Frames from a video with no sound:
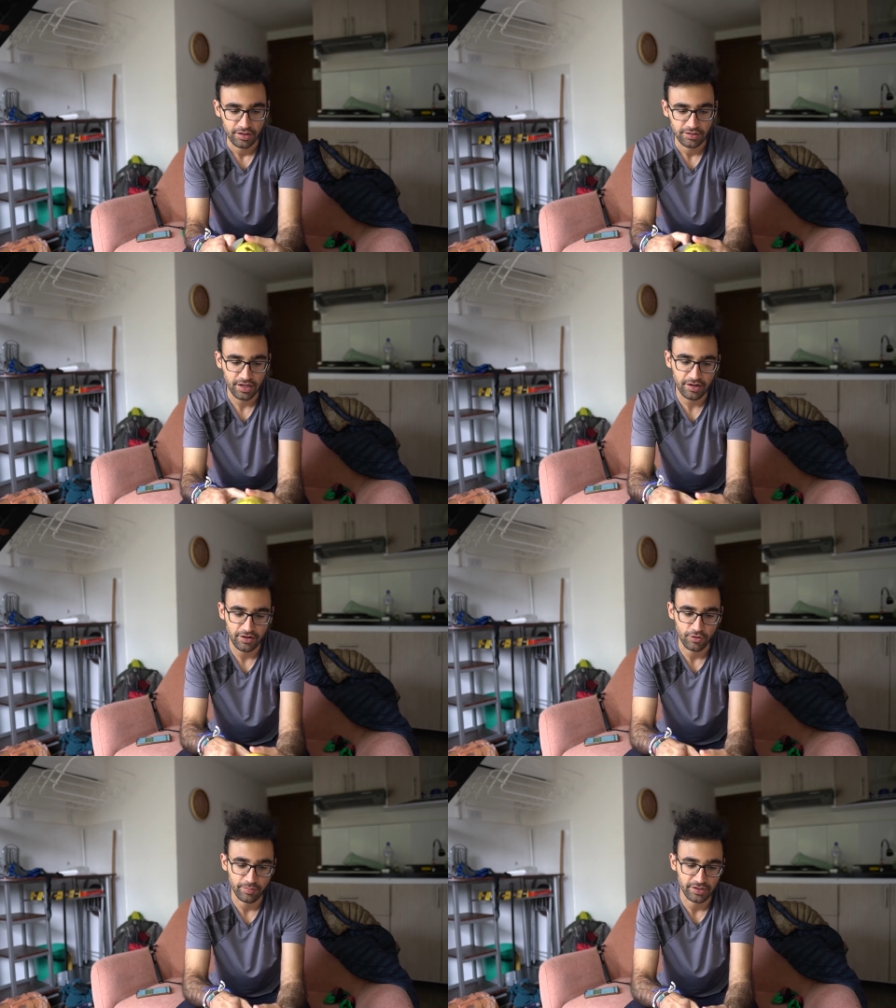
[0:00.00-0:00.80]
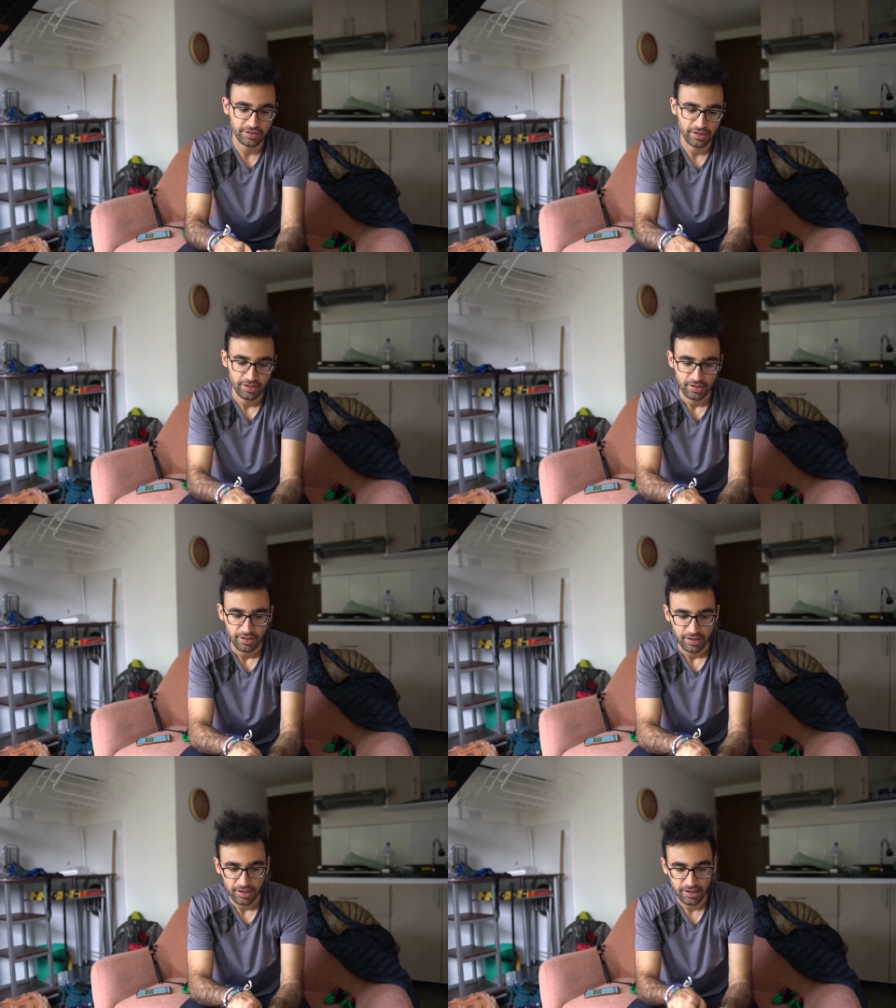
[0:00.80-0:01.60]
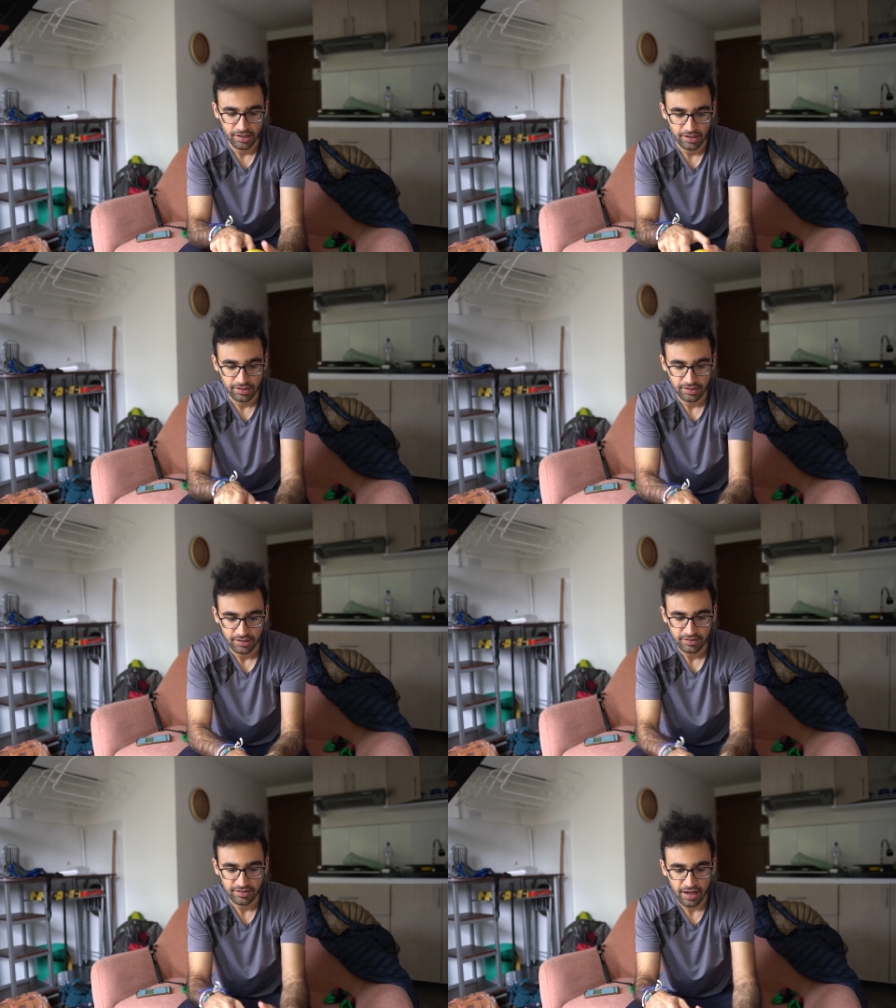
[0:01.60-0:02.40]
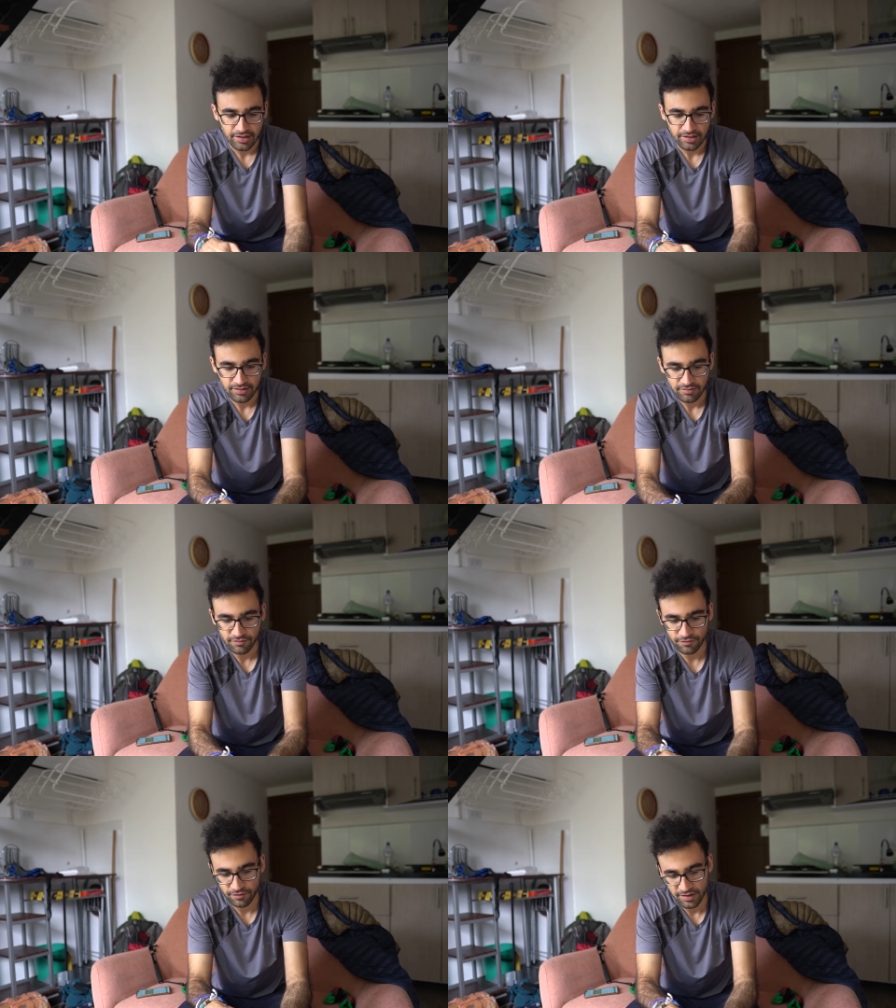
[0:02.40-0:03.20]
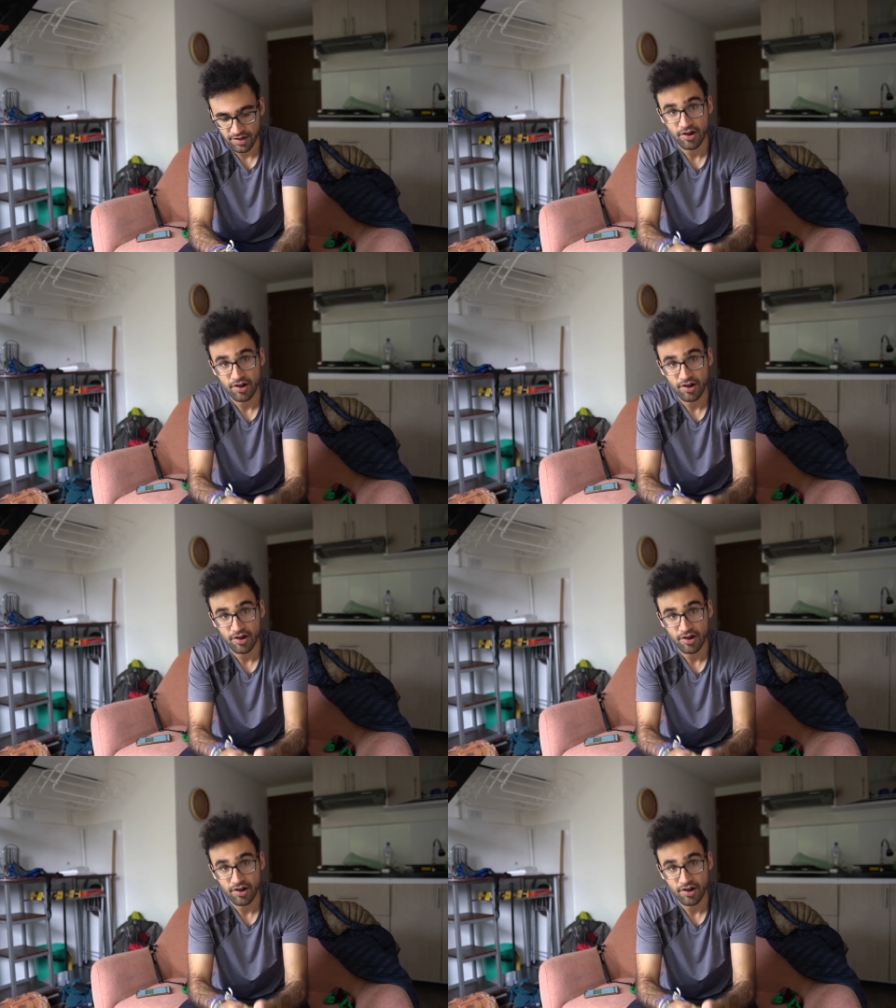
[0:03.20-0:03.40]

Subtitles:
you cut it open, and it's kind of